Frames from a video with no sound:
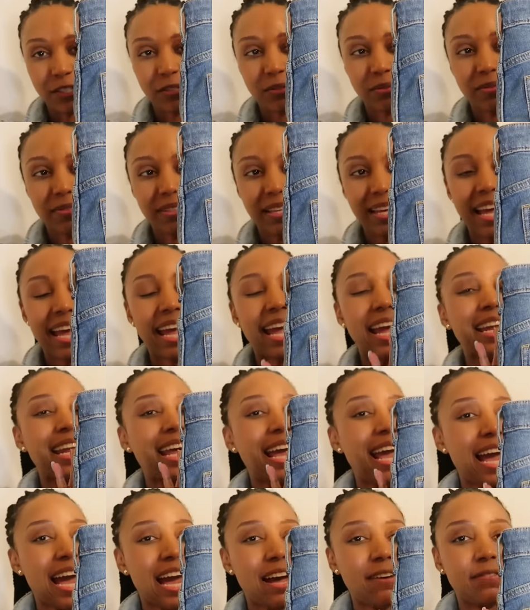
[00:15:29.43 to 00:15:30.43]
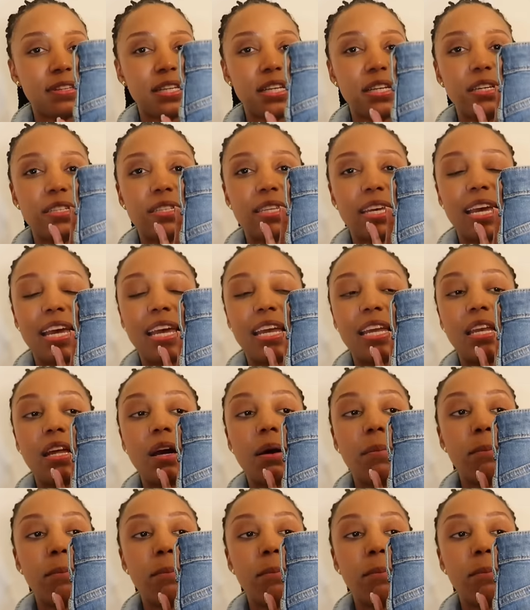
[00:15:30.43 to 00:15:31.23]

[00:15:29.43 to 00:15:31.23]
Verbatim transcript: you and they have these in